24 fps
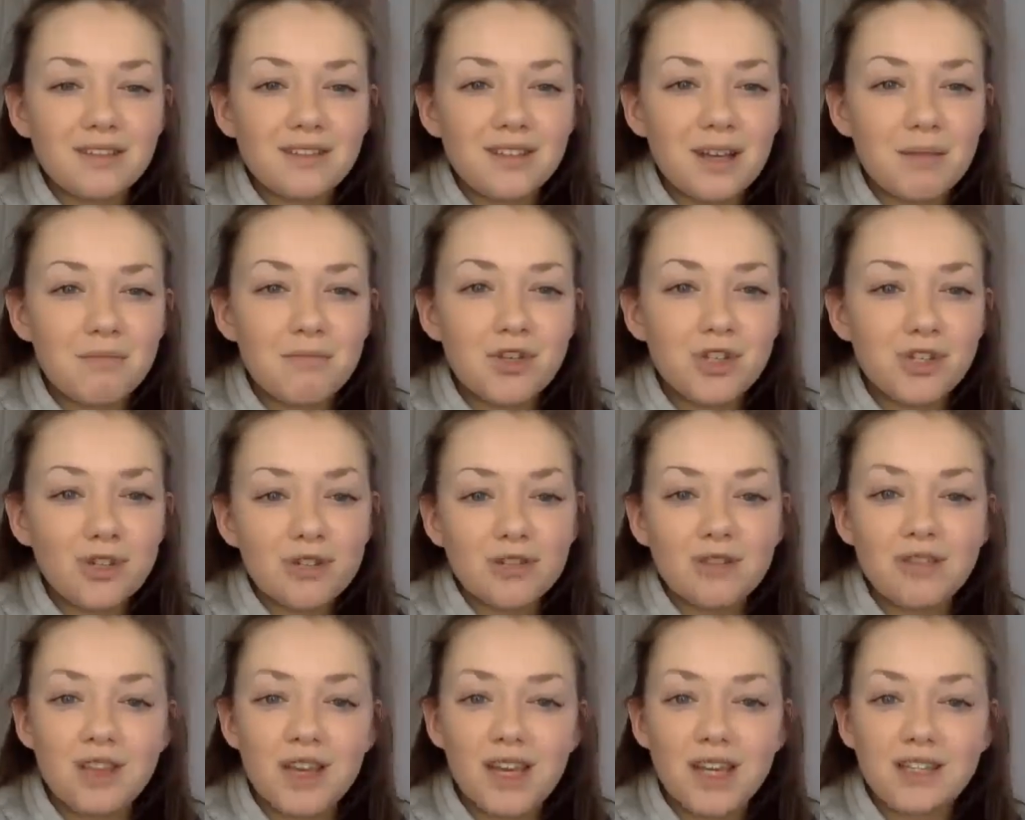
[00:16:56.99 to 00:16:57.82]
like
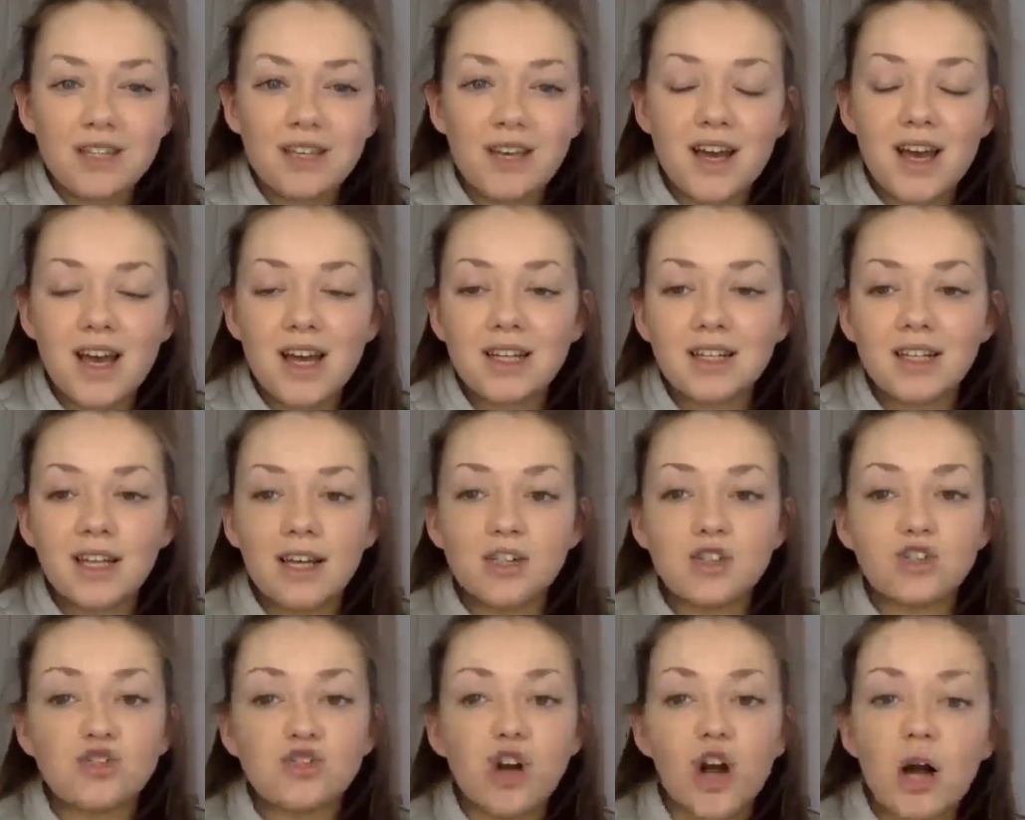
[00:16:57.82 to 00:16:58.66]
musical theatre and
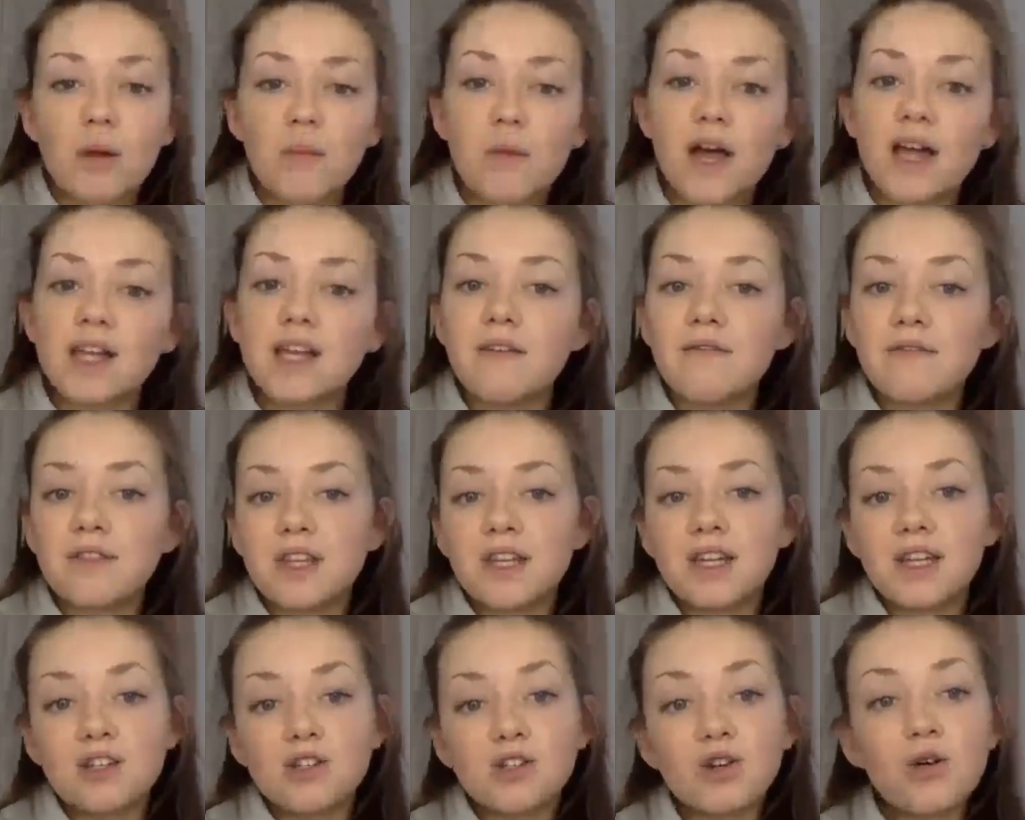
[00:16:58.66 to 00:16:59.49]
like drama and
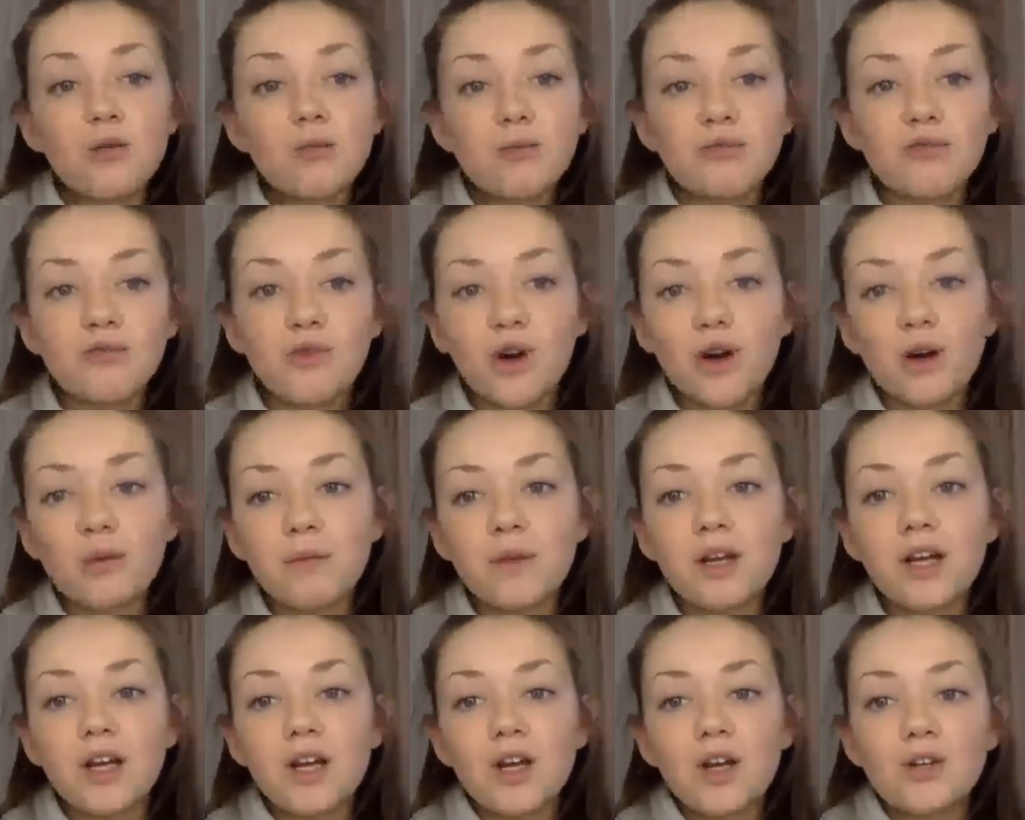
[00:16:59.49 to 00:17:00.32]
everything has come from.